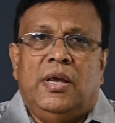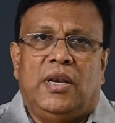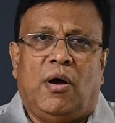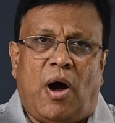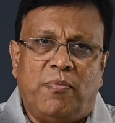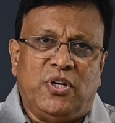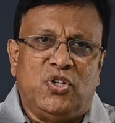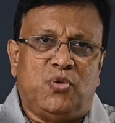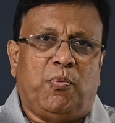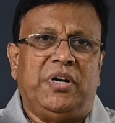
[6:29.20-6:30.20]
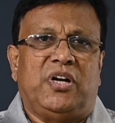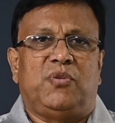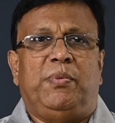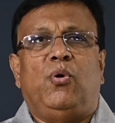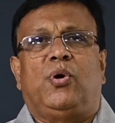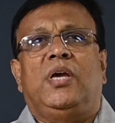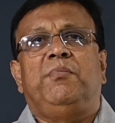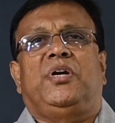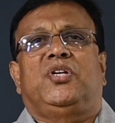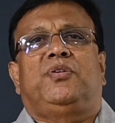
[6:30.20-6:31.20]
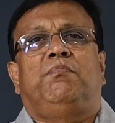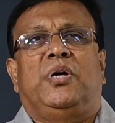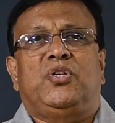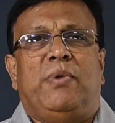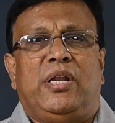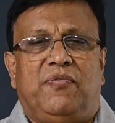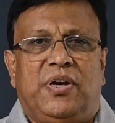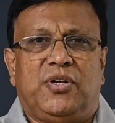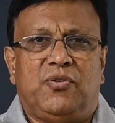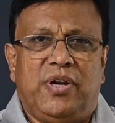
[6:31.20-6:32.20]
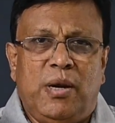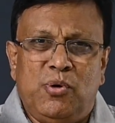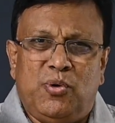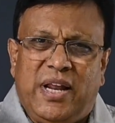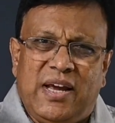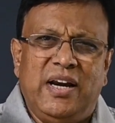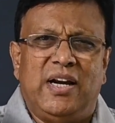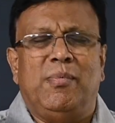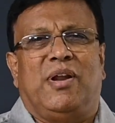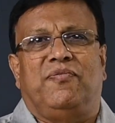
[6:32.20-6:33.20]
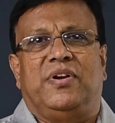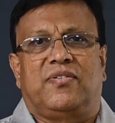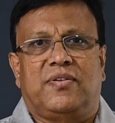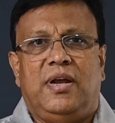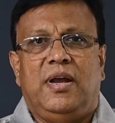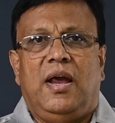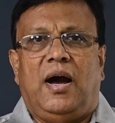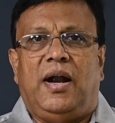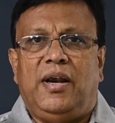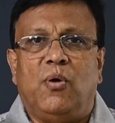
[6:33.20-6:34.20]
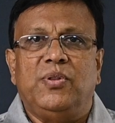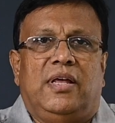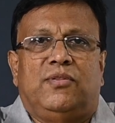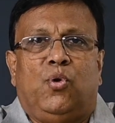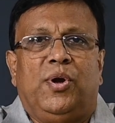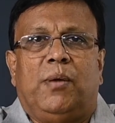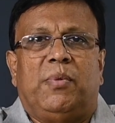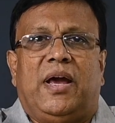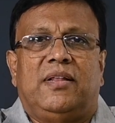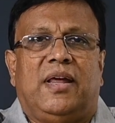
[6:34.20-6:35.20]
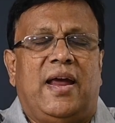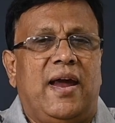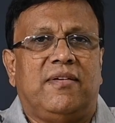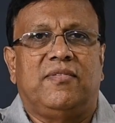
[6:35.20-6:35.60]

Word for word: Now, up to this point, it has been okay because bus manufacturers were able to take a little bit of risk and now they are throwing up their hands